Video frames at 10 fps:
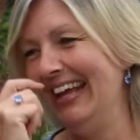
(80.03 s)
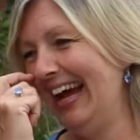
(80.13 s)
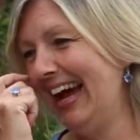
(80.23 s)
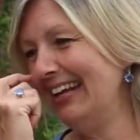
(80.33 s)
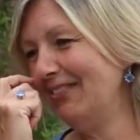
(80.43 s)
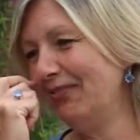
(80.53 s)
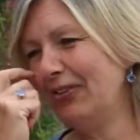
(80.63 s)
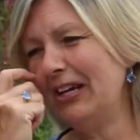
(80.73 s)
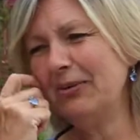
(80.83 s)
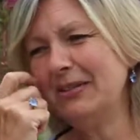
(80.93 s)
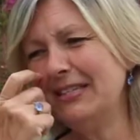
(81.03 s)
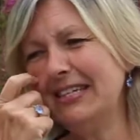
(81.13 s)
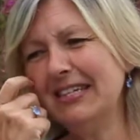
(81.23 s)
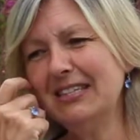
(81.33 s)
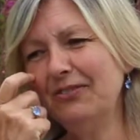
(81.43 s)
And
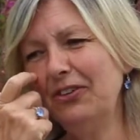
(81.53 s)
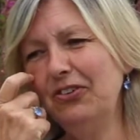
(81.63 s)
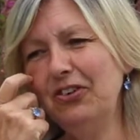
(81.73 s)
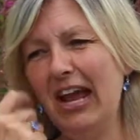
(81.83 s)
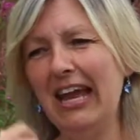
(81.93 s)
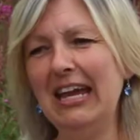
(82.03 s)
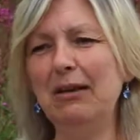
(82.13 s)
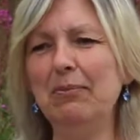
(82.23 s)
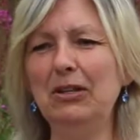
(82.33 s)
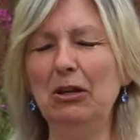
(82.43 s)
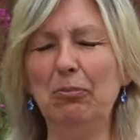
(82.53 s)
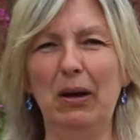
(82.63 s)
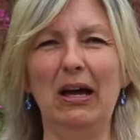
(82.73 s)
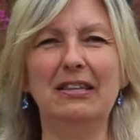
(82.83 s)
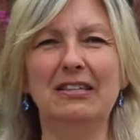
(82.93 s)
frequencies of your name and your
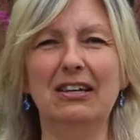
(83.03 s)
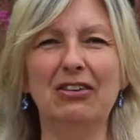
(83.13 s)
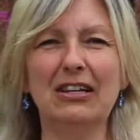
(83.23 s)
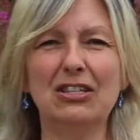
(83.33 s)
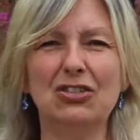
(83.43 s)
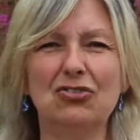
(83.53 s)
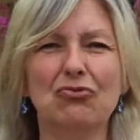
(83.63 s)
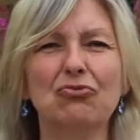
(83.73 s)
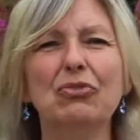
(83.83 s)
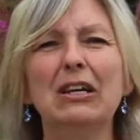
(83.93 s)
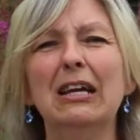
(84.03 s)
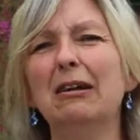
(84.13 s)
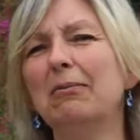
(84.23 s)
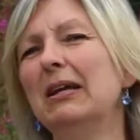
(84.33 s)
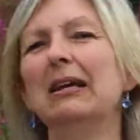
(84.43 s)
birthday are
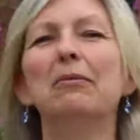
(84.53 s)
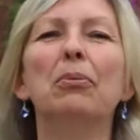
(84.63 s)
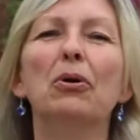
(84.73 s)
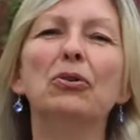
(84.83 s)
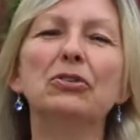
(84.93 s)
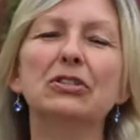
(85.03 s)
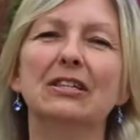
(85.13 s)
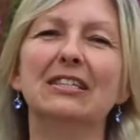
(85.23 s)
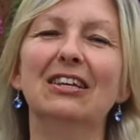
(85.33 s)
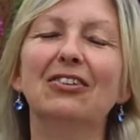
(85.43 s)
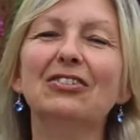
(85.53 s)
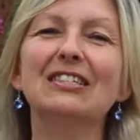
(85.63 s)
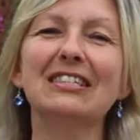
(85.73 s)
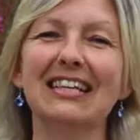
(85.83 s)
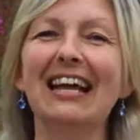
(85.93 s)
extremely important in
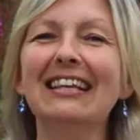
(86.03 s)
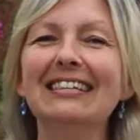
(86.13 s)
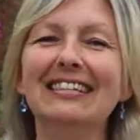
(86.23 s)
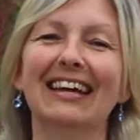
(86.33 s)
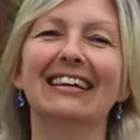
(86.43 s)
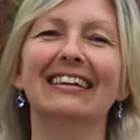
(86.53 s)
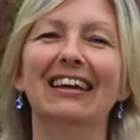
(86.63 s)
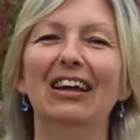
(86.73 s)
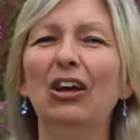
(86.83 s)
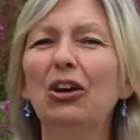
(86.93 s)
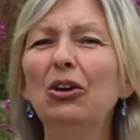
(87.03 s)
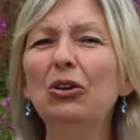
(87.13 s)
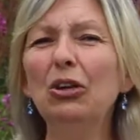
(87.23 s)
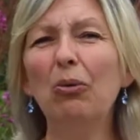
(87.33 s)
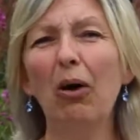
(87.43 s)
understanding who
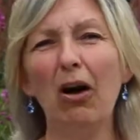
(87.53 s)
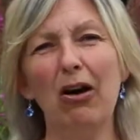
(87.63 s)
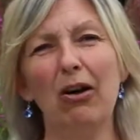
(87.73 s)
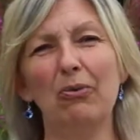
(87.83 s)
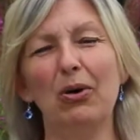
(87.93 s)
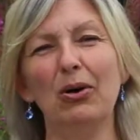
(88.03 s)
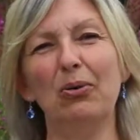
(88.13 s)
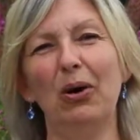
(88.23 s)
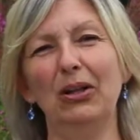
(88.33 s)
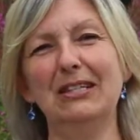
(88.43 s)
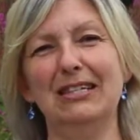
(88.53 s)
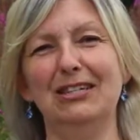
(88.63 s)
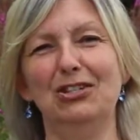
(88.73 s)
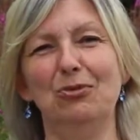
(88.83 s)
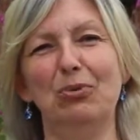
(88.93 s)
you are, what
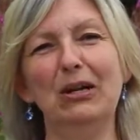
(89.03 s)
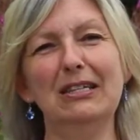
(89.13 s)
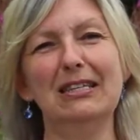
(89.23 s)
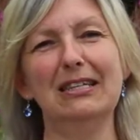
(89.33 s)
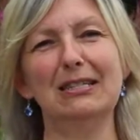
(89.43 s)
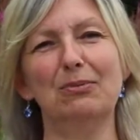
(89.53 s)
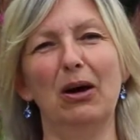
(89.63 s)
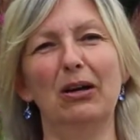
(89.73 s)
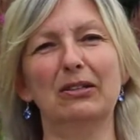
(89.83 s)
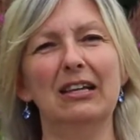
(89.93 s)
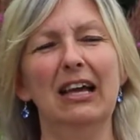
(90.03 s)
qualities you bring to this world.